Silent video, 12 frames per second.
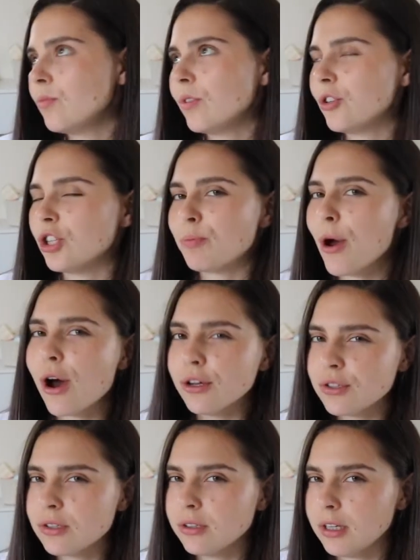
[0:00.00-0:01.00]
just
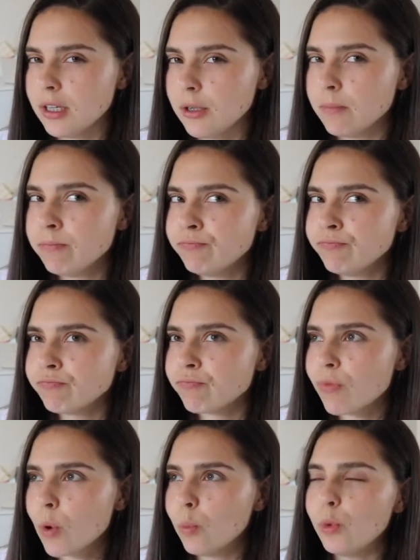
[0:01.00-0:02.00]
personally
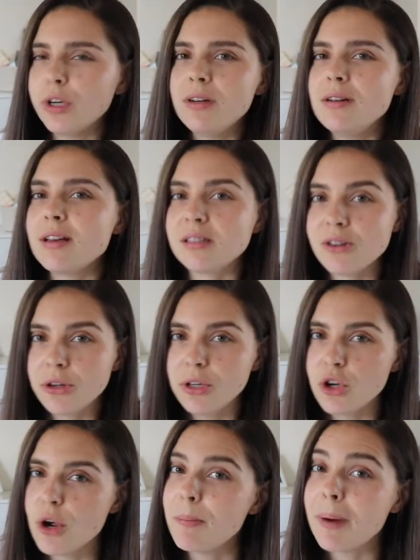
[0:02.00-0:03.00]
wouldn't necessarily
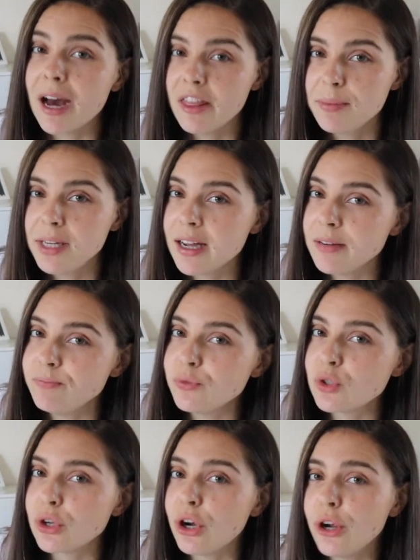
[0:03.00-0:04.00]
go buy them again.
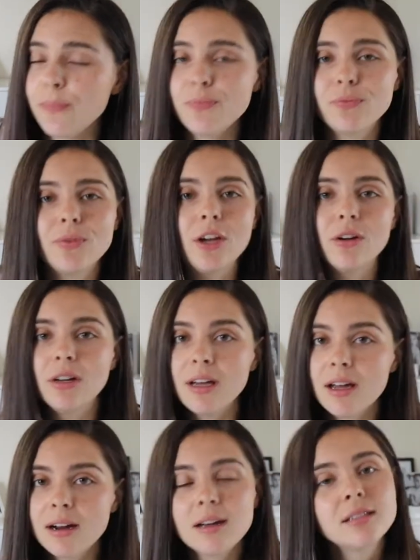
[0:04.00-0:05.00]
So they're gonna
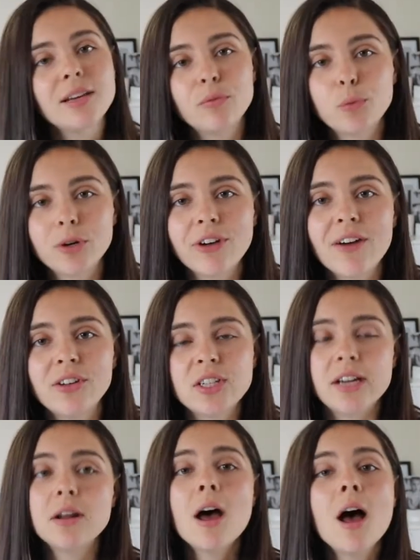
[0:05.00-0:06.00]
get a 7.5 out of
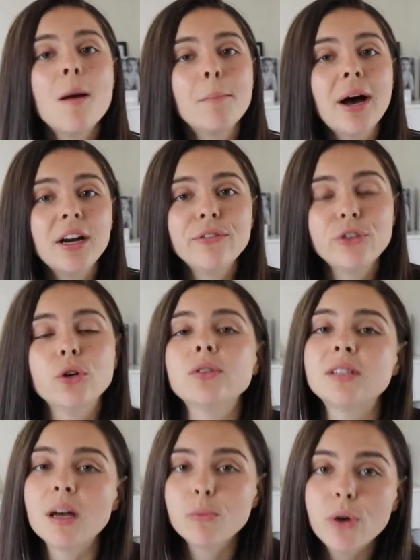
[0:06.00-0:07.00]
10. But if you're
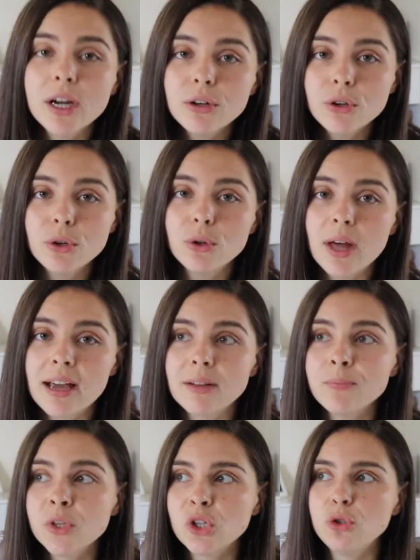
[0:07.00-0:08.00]
someone who
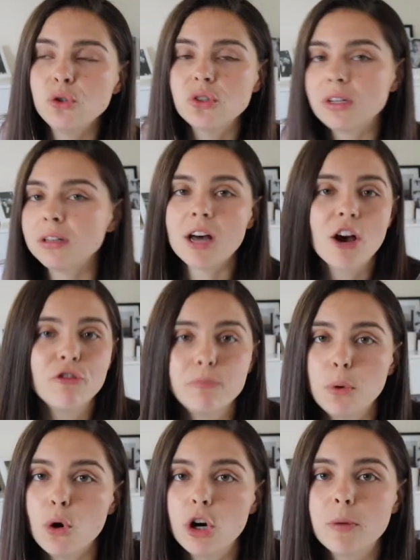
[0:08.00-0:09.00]
like used to love
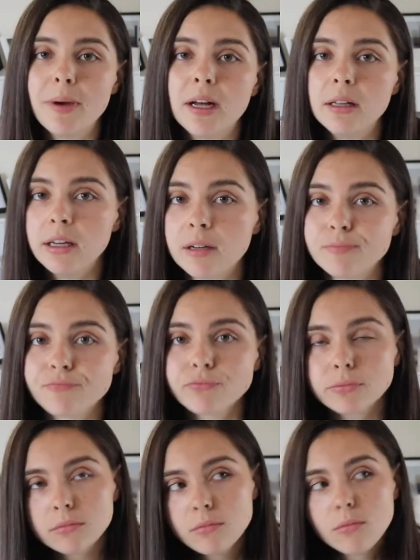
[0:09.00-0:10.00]
pork belly
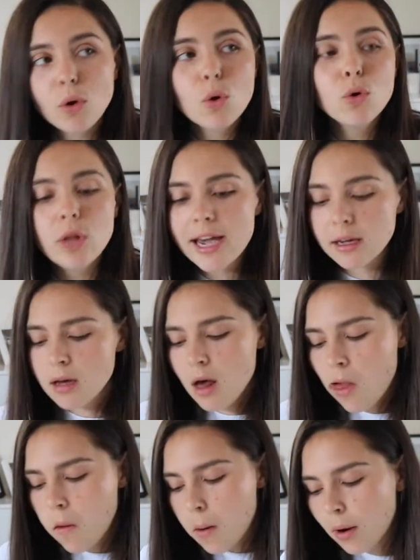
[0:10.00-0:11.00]
or like
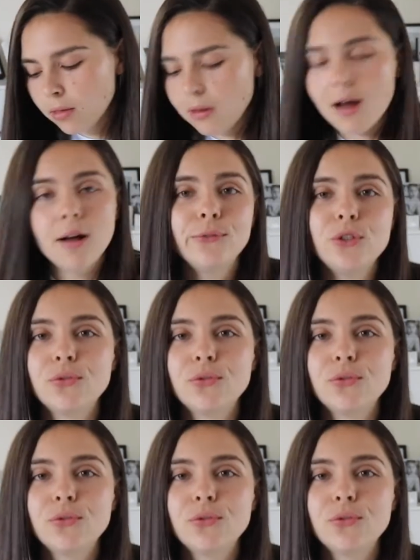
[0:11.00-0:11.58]
loves